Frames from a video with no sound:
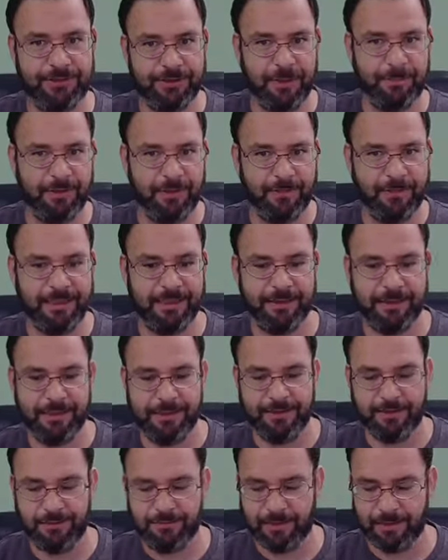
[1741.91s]
supplement,
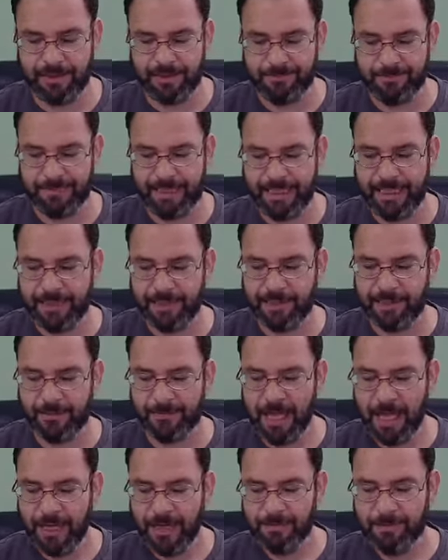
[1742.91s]
you know, my
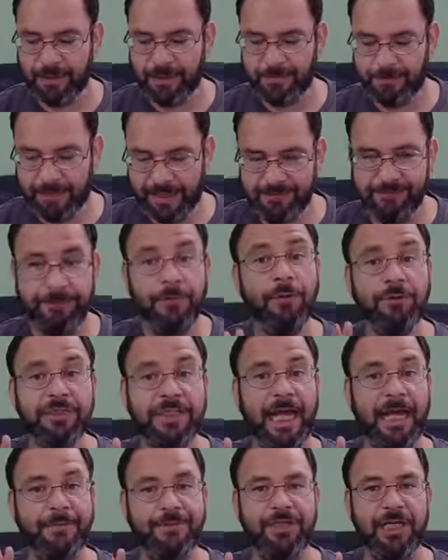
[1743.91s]
income. But my
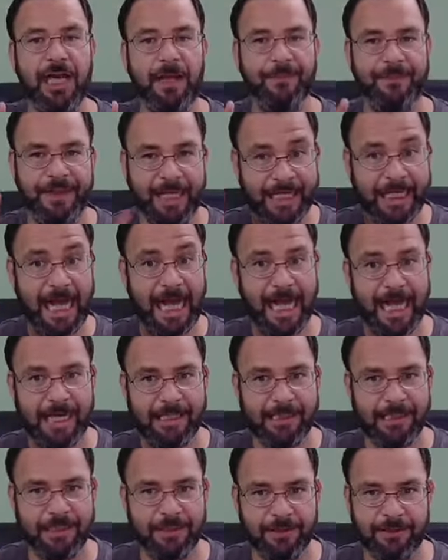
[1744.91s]
full-time job, thank
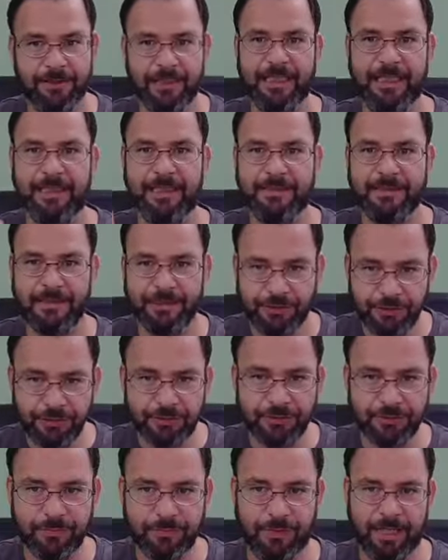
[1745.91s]
God, you know, is
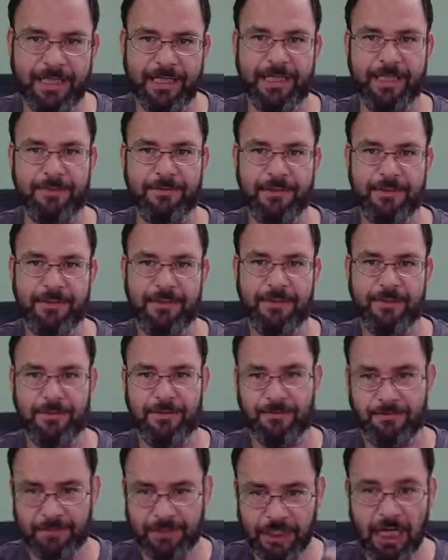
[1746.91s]
YouTube right now,
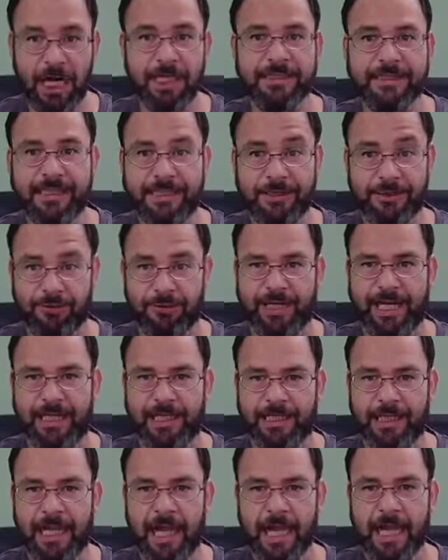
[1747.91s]
or content
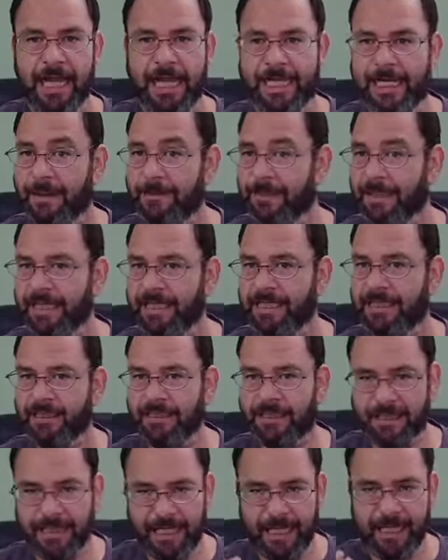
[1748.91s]
creating. And I
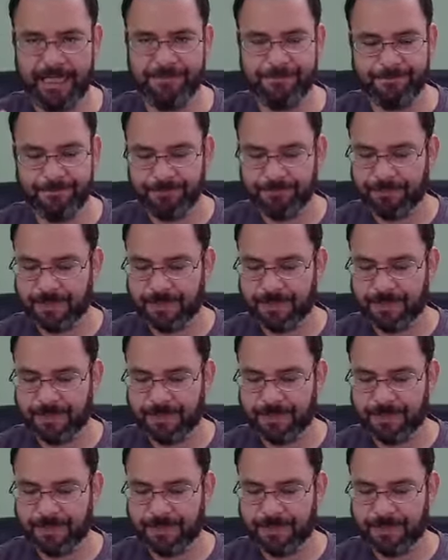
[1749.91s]
make, again,